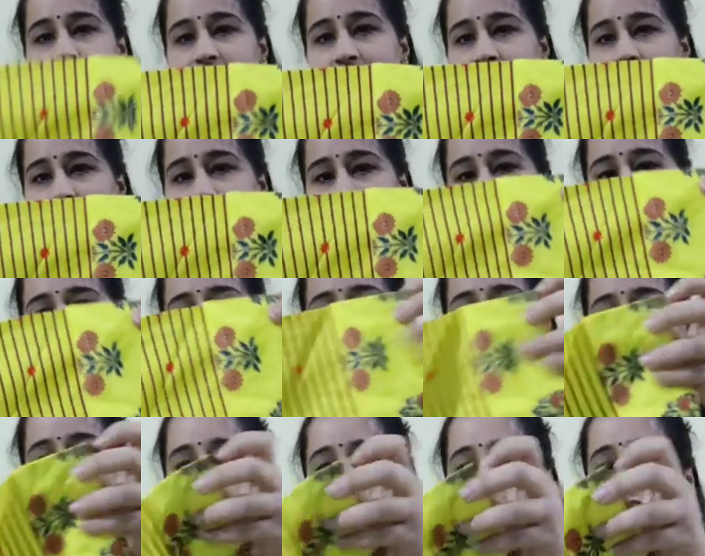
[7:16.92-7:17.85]
again
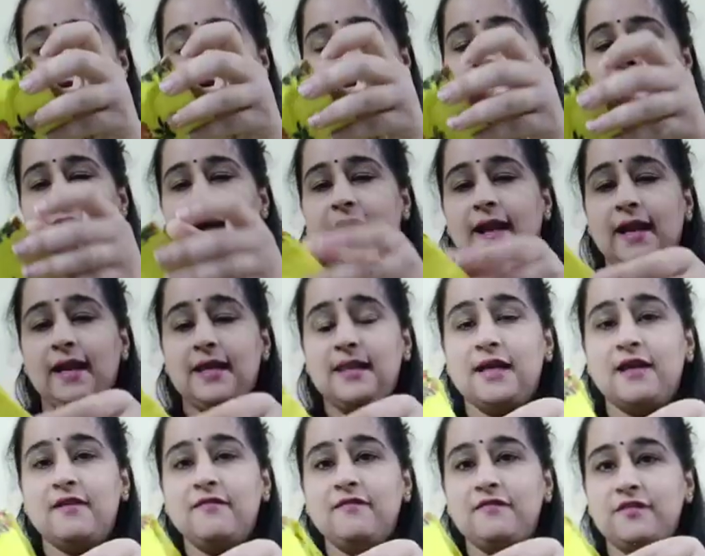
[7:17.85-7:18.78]
3/4. And I
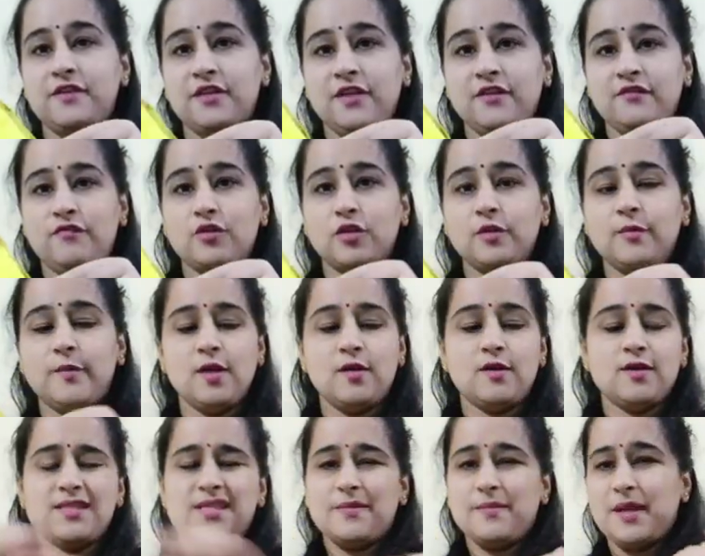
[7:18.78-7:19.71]
love 3/4
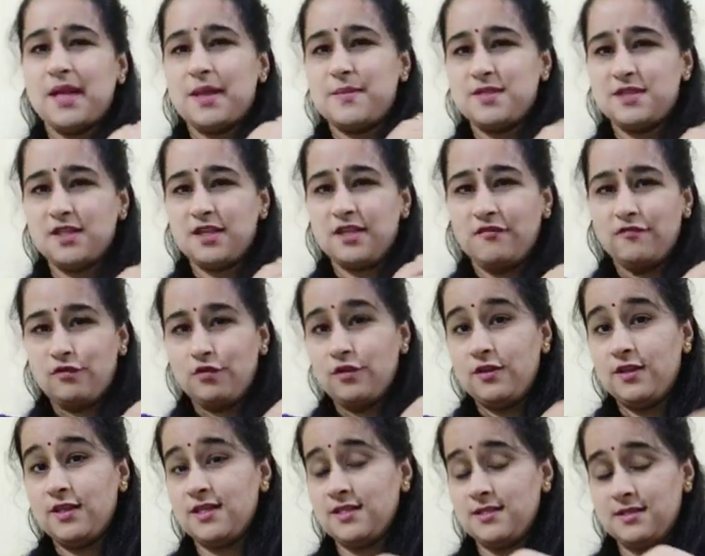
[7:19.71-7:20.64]
because sometimes
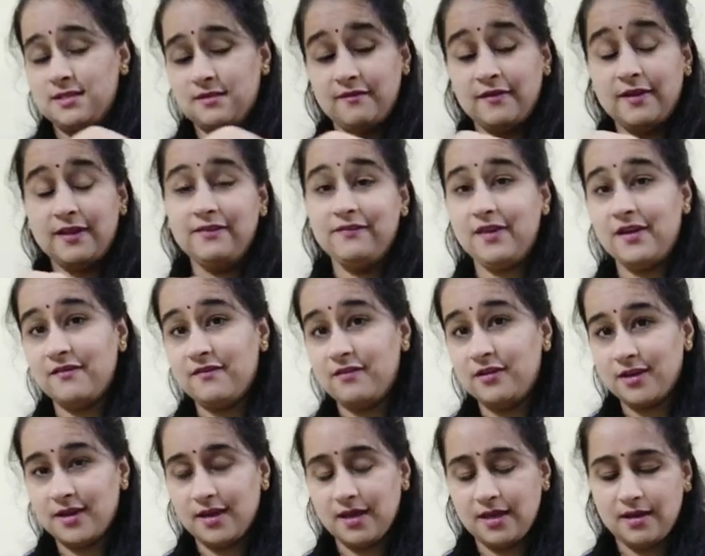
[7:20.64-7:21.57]
3/4 is, when we are
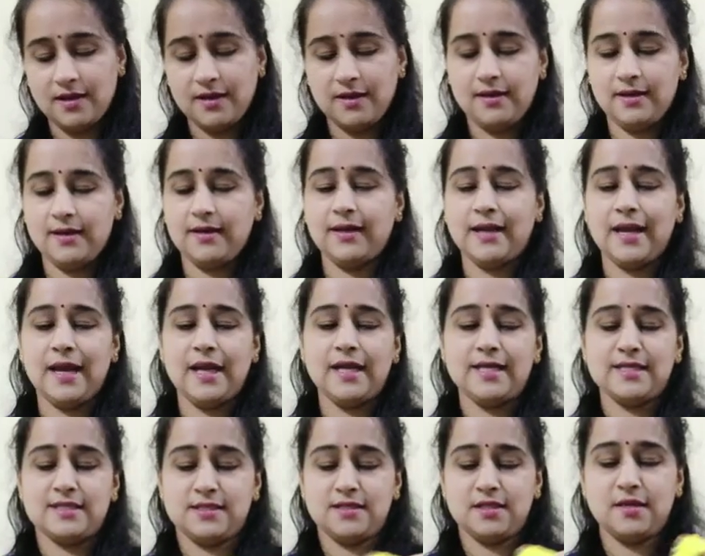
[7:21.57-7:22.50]
working, it can
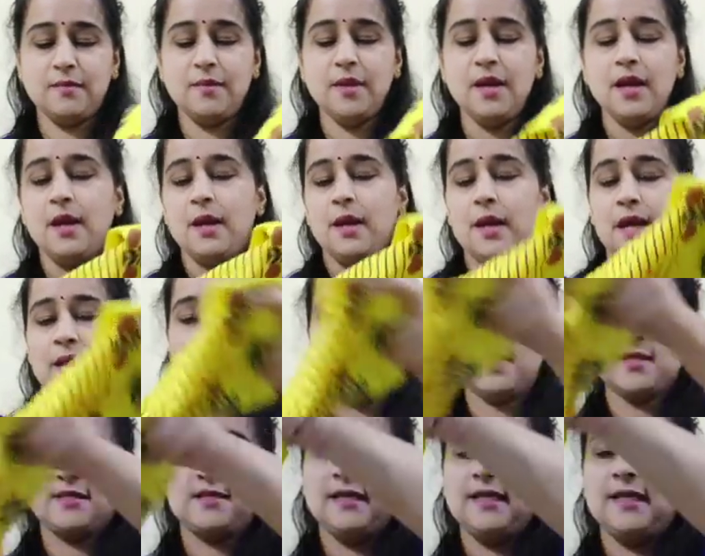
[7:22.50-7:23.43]
disturb. I
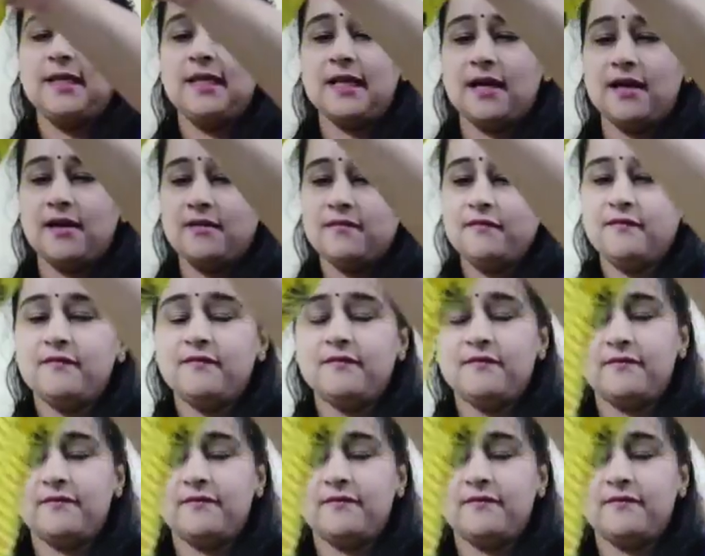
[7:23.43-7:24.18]
personally love